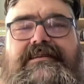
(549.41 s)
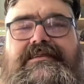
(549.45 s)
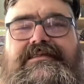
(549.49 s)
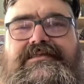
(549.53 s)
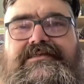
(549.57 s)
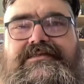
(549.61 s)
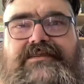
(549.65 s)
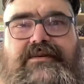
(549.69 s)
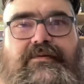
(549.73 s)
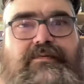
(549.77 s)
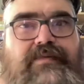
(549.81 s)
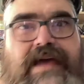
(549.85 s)

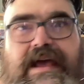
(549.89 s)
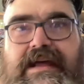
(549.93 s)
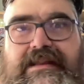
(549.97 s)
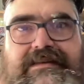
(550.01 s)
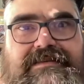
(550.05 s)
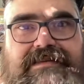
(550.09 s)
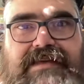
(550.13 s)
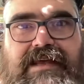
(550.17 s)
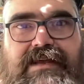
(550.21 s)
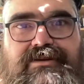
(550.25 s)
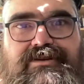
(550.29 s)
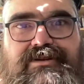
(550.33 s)
So
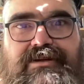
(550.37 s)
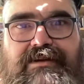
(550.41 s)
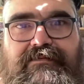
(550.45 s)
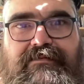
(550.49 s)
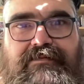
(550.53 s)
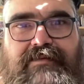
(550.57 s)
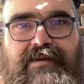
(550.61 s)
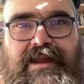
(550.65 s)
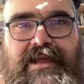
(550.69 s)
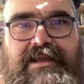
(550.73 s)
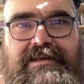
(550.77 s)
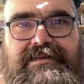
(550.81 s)
that's edgy
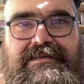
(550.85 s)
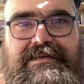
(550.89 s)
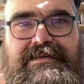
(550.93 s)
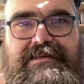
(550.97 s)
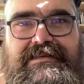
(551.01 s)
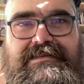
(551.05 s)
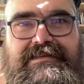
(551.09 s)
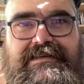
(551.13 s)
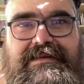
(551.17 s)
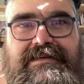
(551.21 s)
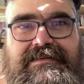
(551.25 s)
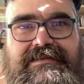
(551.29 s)
for
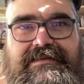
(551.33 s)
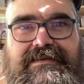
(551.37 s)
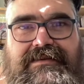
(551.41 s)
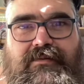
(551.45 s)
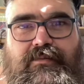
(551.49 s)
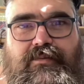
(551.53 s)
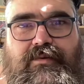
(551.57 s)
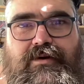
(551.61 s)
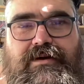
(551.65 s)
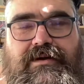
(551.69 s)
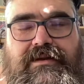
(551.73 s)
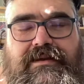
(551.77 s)

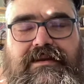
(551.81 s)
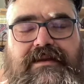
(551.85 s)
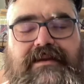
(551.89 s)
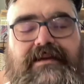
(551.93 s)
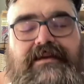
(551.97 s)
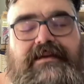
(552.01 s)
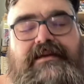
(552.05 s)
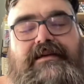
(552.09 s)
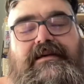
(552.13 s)
1961.